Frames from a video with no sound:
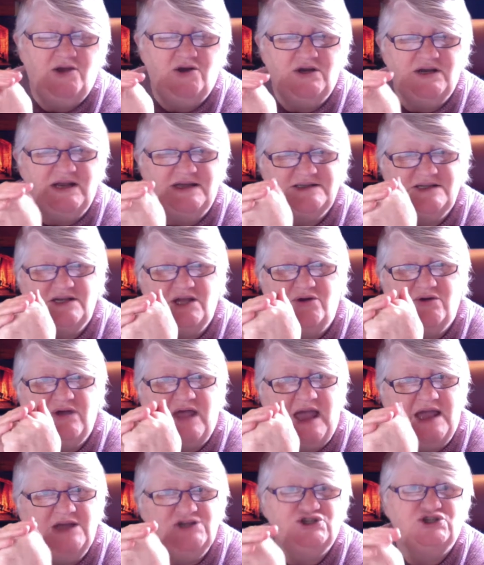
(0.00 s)
add a
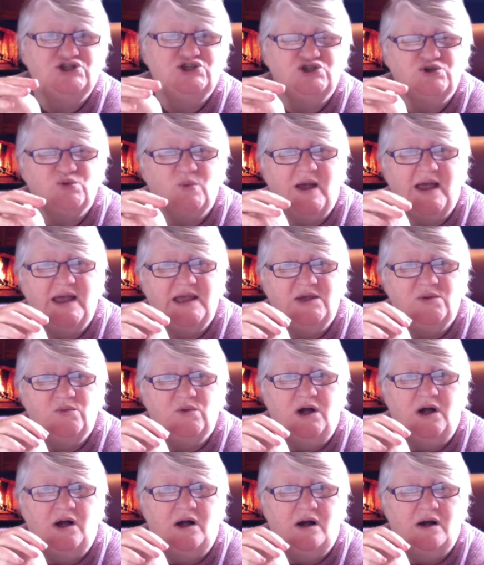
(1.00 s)
location to where you
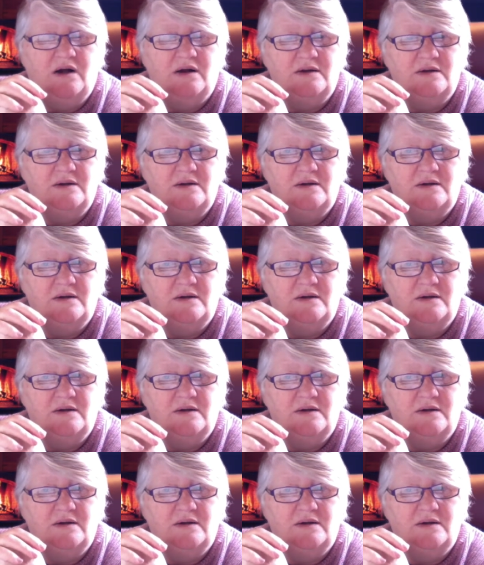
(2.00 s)
are,